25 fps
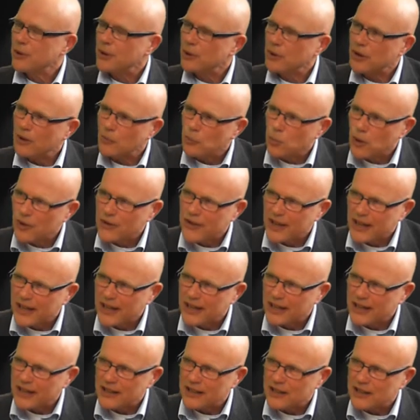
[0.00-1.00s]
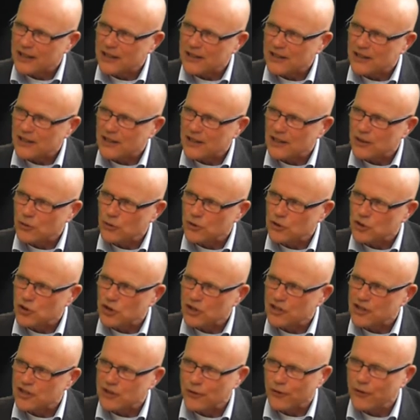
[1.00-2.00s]
But were they
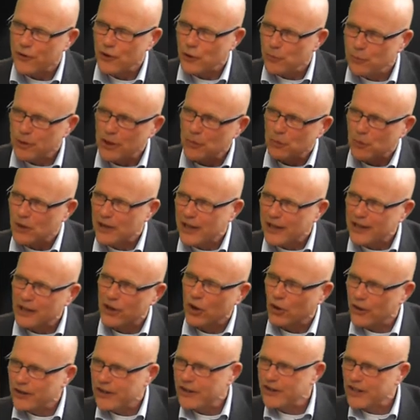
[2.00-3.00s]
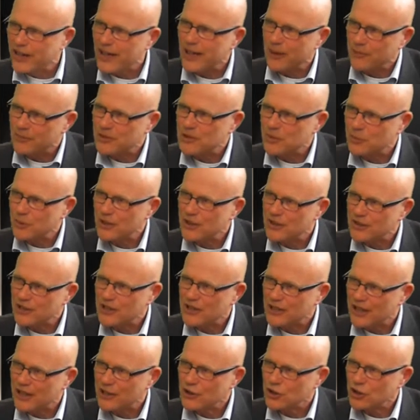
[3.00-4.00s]
just a few people they got in that happened to be
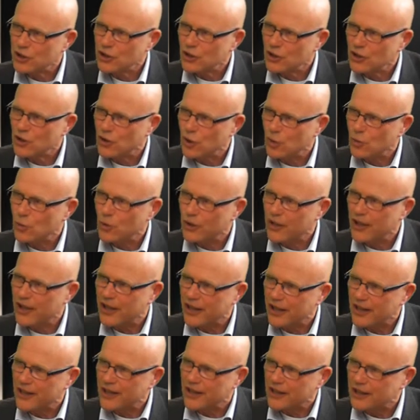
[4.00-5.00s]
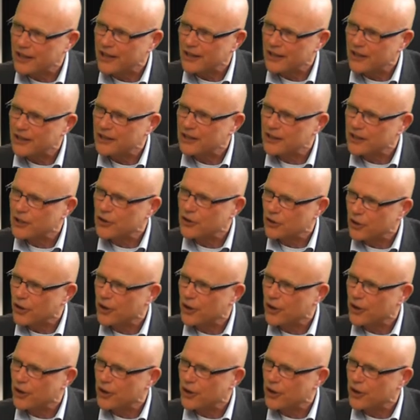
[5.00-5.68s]
international, or were they, you